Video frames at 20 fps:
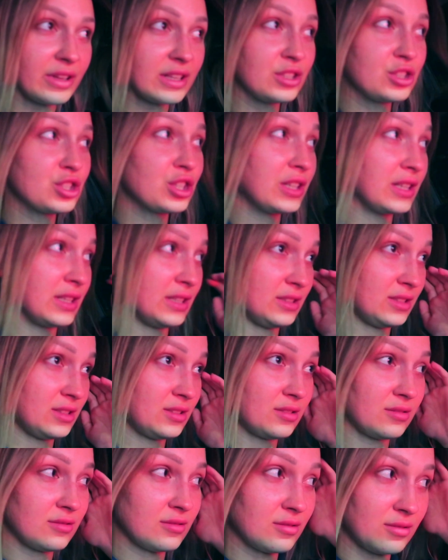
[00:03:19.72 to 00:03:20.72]
internet.
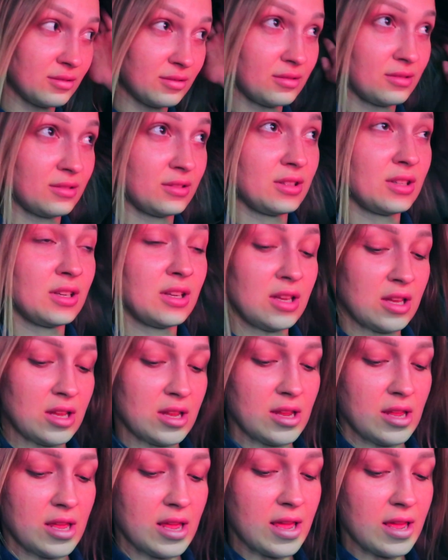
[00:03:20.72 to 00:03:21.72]

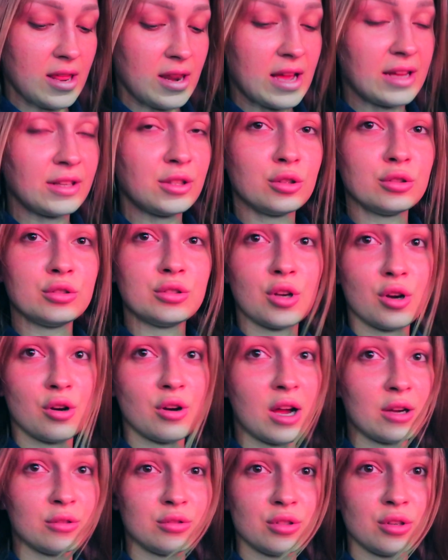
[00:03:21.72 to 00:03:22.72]
And I don't know
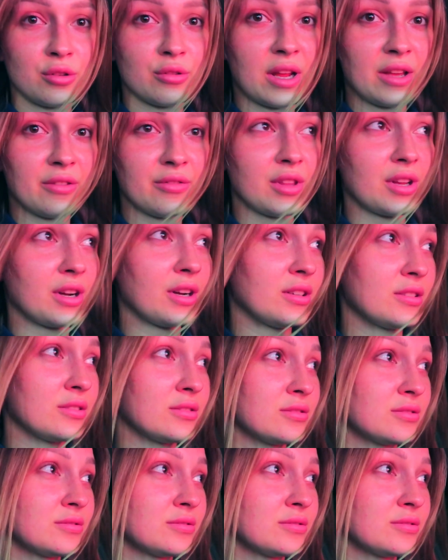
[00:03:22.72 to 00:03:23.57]
how to arrive there.